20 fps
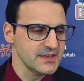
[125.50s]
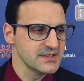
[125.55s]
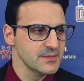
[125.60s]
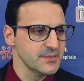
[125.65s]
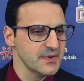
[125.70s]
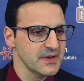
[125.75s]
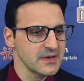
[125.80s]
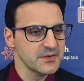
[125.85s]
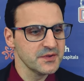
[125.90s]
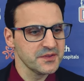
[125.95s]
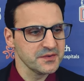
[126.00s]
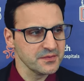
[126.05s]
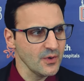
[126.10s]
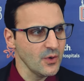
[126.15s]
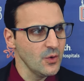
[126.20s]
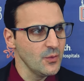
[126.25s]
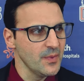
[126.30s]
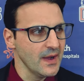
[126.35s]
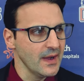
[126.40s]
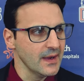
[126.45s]
He's a bit of a
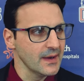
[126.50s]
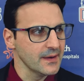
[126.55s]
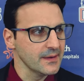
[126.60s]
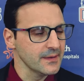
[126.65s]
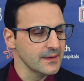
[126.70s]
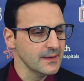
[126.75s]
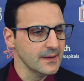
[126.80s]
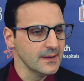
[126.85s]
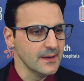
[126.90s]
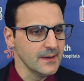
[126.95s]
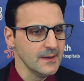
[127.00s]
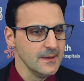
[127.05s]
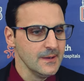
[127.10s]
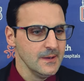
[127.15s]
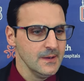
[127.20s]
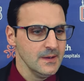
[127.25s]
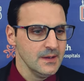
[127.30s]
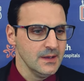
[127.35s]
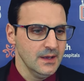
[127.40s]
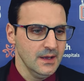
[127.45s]
throwback.
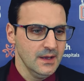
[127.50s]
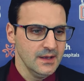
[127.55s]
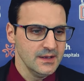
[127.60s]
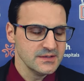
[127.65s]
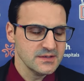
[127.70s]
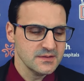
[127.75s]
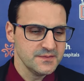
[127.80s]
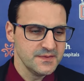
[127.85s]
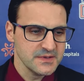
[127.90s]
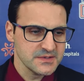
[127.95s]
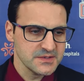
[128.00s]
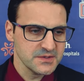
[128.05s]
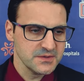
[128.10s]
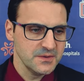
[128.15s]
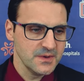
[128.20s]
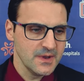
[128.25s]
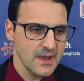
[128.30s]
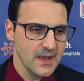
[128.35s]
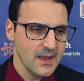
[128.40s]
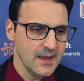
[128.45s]
He's a
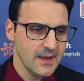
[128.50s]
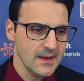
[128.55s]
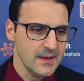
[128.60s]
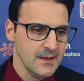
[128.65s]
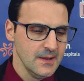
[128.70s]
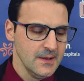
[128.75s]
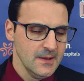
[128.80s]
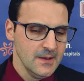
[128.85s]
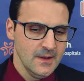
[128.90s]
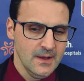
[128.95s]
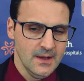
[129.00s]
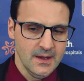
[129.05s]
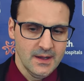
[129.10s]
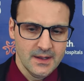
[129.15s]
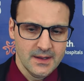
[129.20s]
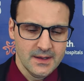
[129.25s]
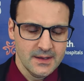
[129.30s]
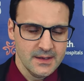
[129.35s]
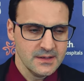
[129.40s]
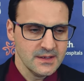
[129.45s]
physical guy.
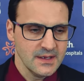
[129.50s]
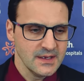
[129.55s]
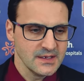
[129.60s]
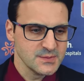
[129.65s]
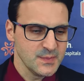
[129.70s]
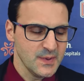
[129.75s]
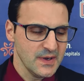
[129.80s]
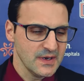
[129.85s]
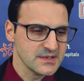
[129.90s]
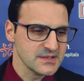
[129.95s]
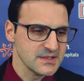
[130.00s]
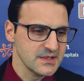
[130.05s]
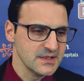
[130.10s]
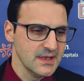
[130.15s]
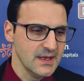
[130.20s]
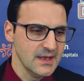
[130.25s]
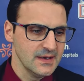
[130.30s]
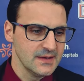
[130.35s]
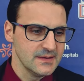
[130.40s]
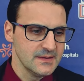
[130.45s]
He takes pucks to
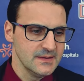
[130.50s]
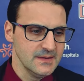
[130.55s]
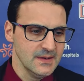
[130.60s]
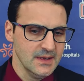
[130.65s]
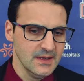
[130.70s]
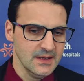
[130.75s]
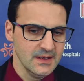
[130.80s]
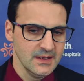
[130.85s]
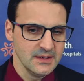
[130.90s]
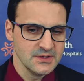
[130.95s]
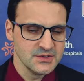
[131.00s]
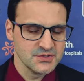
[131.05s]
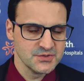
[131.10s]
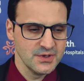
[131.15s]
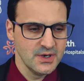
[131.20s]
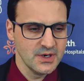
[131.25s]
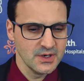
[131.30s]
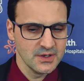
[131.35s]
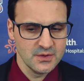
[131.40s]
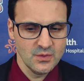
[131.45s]
the net. He's
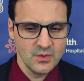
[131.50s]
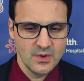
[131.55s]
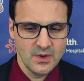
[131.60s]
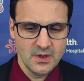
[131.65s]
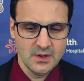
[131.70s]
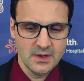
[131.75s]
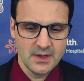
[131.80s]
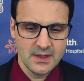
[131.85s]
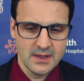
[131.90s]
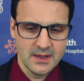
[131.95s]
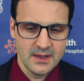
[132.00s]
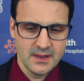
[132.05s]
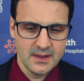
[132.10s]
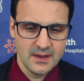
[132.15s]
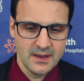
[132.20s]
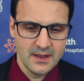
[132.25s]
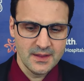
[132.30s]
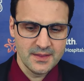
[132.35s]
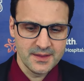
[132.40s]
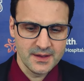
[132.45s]
strong on the wall.
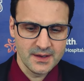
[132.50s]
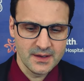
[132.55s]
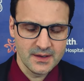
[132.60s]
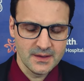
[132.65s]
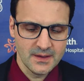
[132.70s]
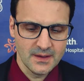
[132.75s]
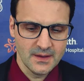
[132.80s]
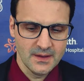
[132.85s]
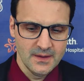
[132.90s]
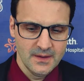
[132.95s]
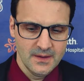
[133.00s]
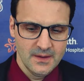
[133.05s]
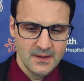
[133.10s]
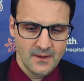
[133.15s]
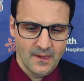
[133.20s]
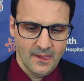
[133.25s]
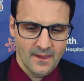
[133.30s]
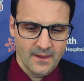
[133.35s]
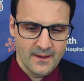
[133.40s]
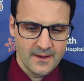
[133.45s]
I
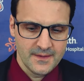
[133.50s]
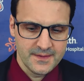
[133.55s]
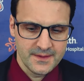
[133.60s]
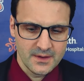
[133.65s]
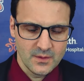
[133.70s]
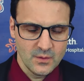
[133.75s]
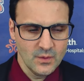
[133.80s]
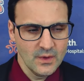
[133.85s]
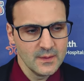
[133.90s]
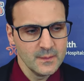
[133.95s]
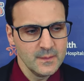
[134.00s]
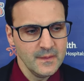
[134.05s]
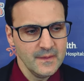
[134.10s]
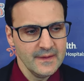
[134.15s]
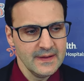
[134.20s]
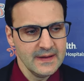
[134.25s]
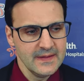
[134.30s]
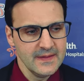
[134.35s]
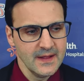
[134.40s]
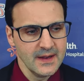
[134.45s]
think one
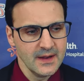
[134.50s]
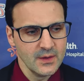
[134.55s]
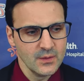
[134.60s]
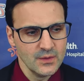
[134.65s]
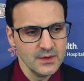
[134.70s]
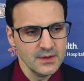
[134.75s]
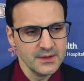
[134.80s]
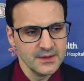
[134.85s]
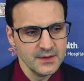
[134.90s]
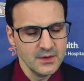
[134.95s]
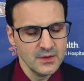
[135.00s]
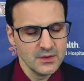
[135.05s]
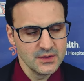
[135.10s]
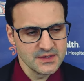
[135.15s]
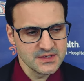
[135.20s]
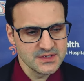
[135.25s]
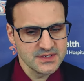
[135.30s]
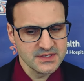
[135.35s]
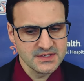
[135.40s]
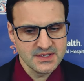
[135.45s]
play that I really
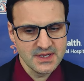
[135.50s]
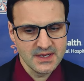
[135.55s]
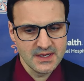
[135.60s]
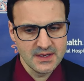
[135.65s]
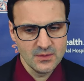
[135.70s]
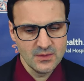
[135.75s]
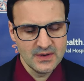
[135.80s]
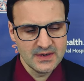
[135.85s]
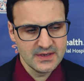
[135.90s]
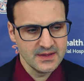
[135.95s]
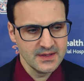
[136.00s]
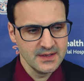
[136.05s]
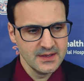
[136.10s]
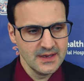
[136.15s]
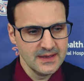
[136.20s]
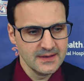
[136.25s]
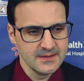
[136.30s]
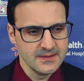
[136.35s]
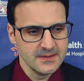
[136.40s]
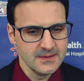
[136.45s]
noticed is that he went to the
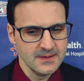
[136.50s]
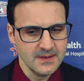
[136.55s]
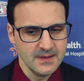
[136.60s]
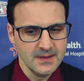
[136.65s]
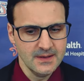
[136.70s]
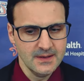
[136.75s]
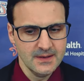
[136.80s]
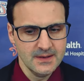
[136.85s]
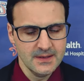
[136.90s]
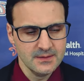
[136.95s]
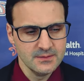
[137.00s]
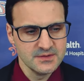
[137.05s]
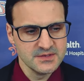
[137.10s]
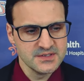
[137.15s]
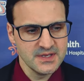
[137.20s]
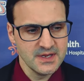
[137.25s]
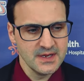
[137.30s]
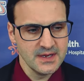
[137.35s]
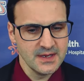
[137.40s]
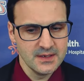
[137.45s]
net and he
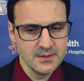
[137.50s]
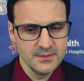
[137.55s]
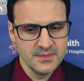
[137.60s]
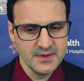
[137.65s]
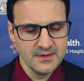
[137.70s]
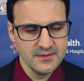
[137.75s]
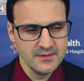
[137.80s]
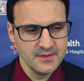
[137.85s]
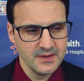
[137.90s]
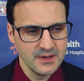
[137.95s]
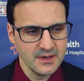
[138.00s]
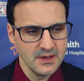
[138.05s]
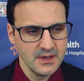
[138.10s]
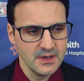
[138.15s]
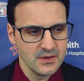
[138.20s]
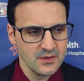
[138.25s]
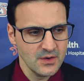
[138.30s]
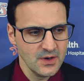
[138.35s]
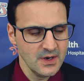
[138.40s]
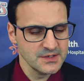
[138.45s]
was taking a bit of
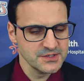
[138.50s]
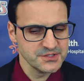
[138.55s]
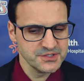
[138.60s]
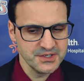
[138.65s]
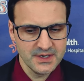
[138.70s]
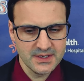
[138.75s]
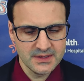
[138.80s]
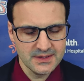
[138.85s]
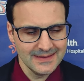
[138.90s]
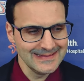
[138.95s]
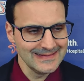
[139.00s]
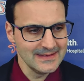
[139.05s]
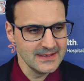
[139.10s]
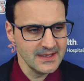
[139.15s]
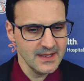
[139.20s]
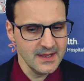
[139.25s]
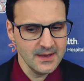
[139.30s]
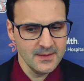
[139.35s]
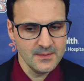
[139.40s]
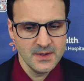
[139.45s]
a cross check late in the
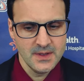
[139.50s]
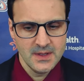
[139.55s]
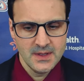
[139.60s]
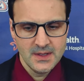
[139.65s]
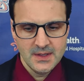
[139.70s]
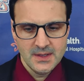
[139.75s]
game,